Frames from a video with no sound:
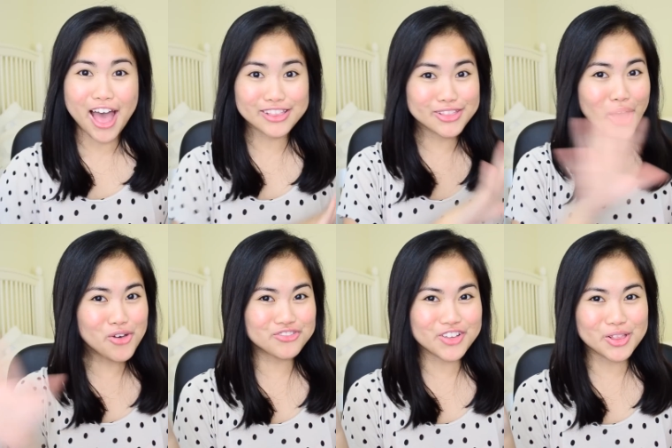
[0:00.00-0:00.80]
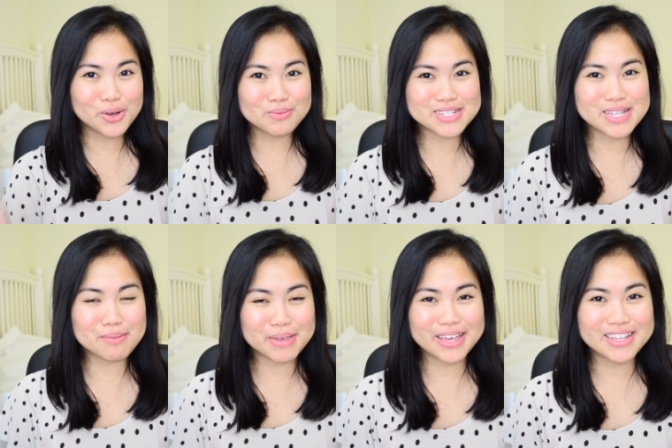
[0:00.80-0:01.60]
Hello fellow Homo
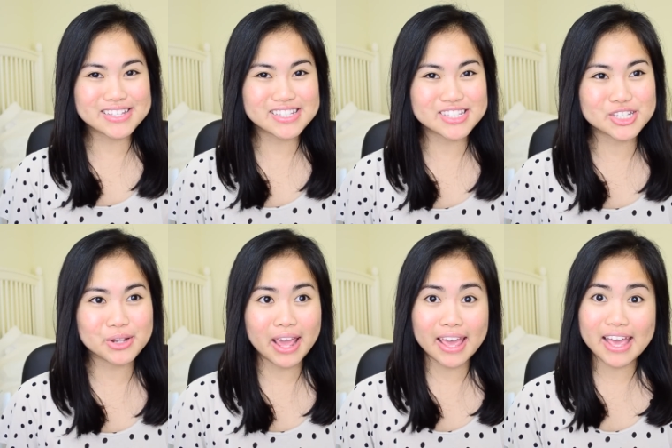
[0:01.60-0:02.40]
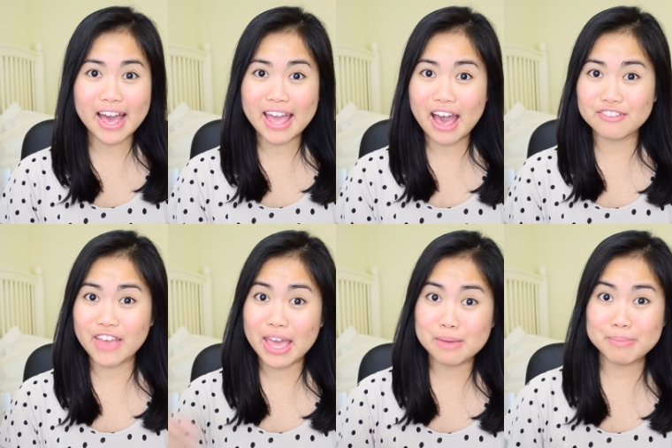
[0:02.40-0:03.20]
sapiens! Today I have
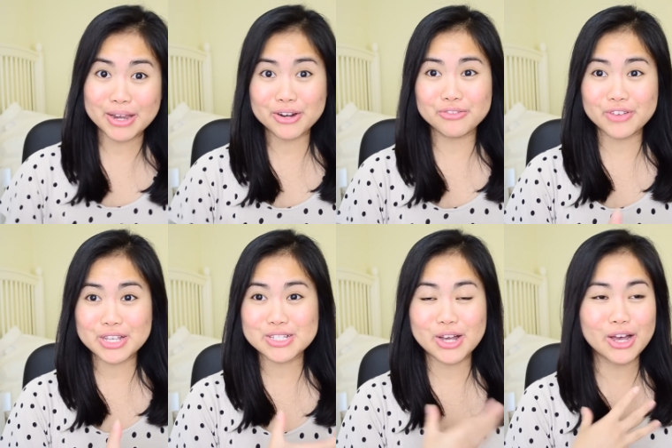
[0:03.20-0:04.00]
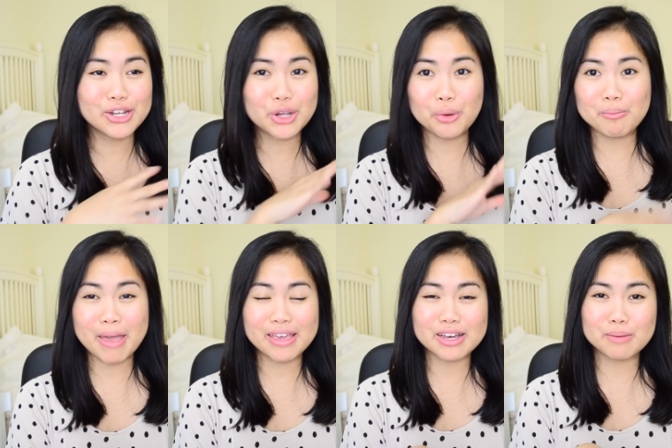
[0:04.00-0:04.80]
a bare face on, no
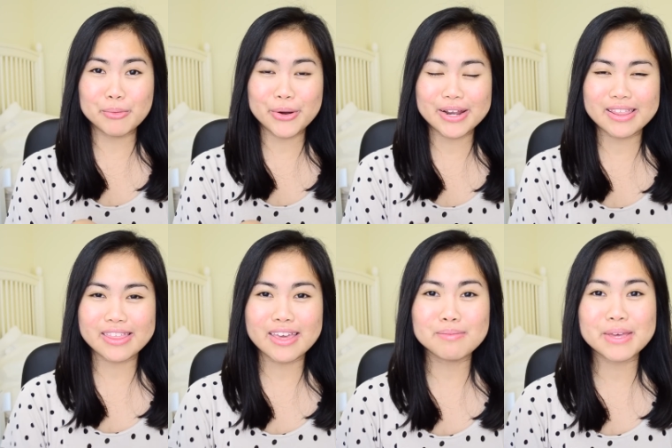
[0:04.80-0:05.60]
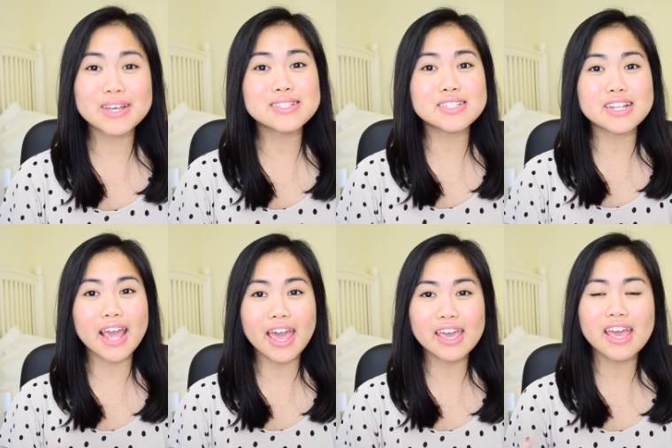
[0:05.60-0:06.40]
makeup or anything, because
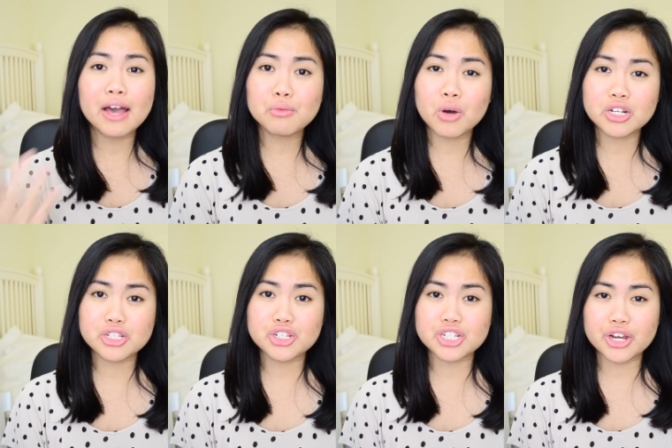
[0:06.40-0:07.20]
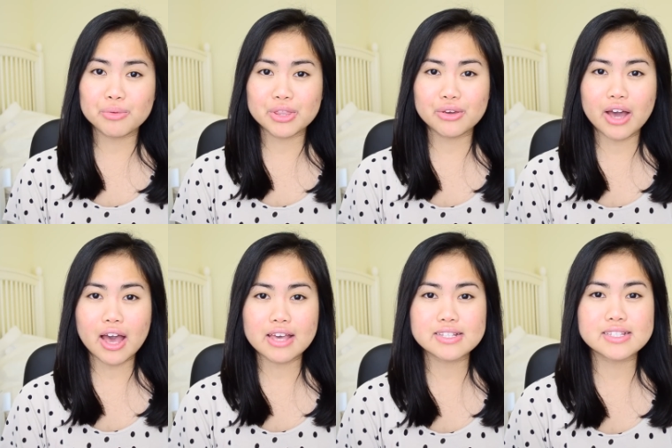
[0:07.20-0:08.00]
today I wanted to share with you
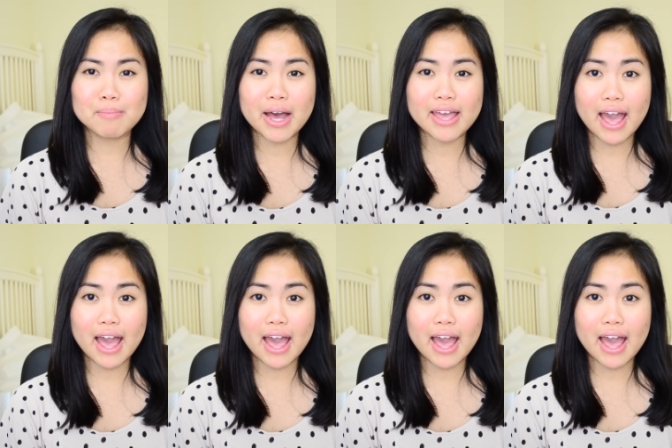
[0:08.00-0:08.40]
guys my